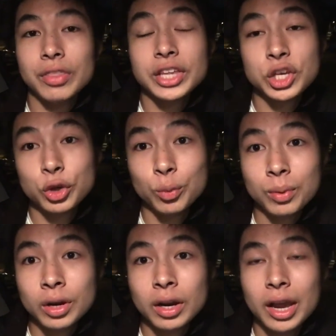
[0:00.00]

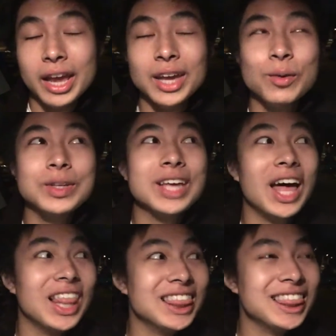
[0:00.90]
humor. It was
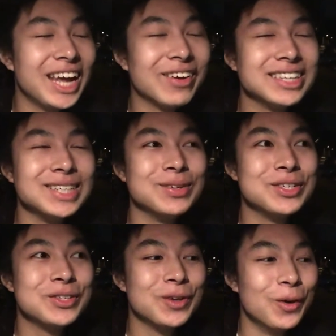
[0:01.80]
hilarious. It was
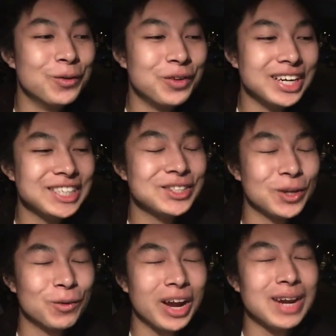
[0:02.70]
so funny,
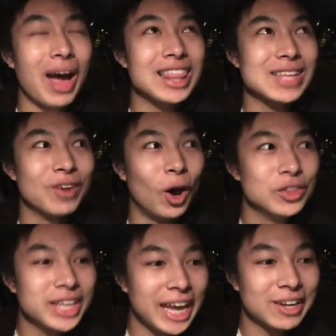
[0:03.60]
so random. I loved all
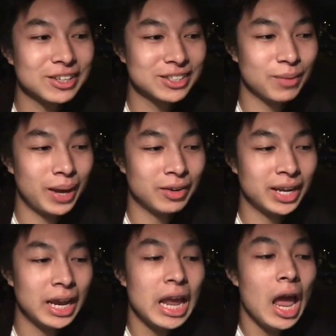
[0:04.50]
the characters about
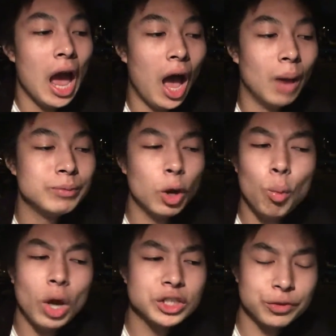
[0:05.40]
it. Don't
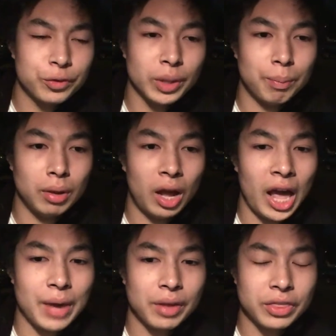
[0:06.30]
watch it for the plot.
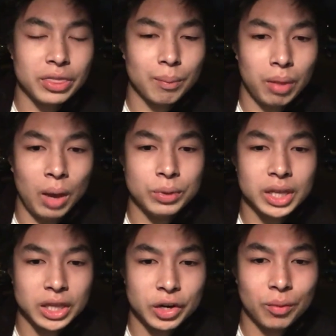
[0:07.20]
I thought that the plot was
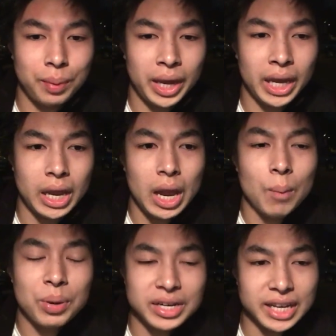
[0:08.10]
a little bit
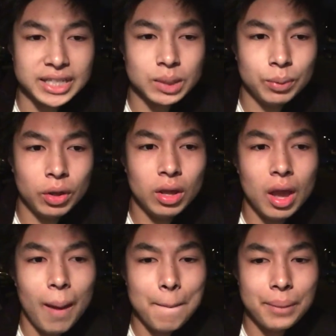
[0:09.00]
predictable.
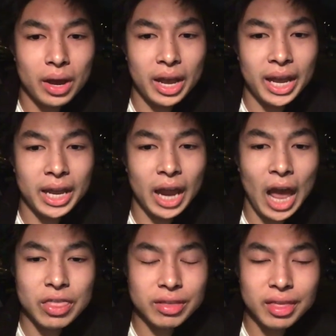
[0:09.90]
But
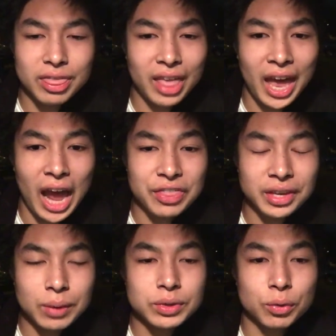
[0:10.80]
other than that, I
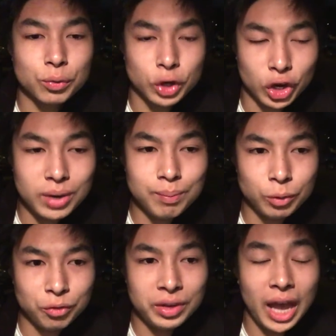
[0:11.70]
thought it was a good
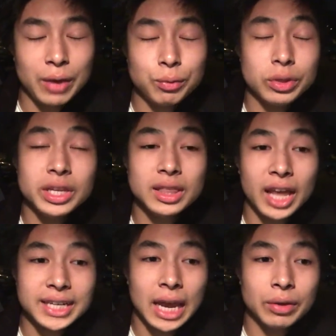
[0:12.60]
movie. I really
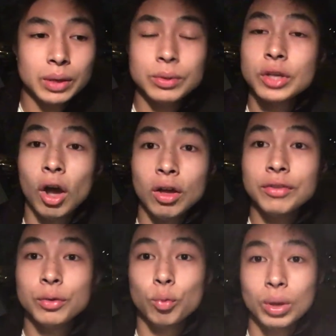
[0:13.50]
liked how it was all
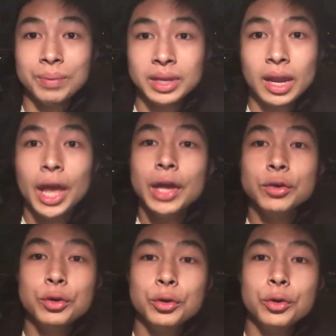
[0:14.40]
the women
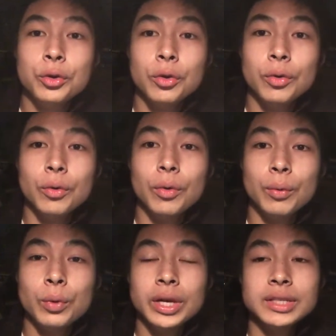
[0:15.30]
who
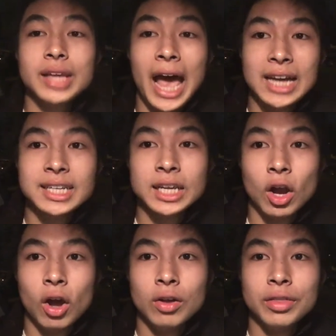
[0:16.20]
was acting in
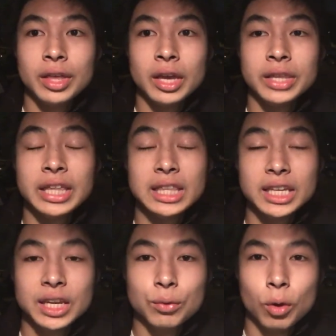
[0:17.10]
all the
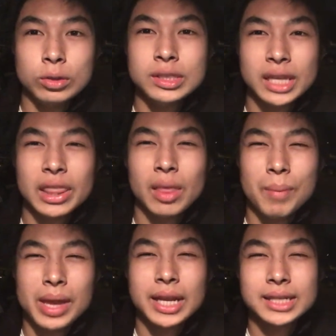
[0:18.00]
leading roles instead of the
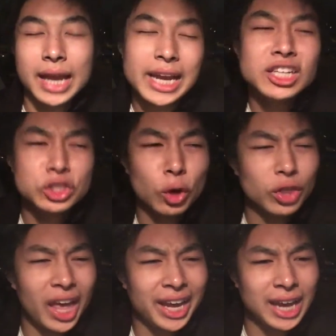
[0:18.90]
men, because it kind of showed
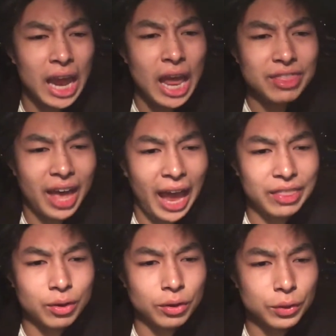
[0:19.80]
like that
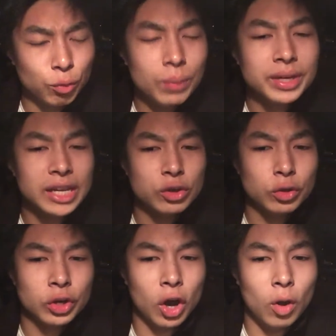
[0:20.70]
the women can do
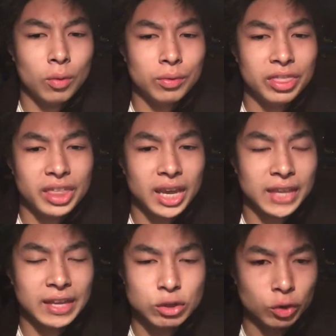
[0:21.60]
their own
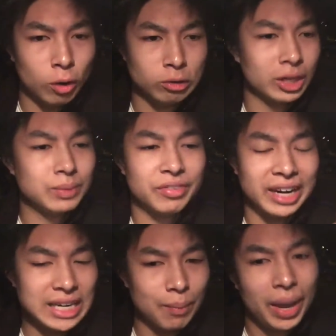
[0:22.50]
thing, they can do their own jobs, they're
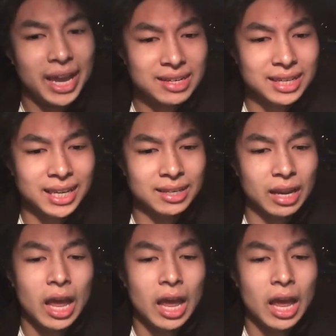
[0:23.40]
very independent,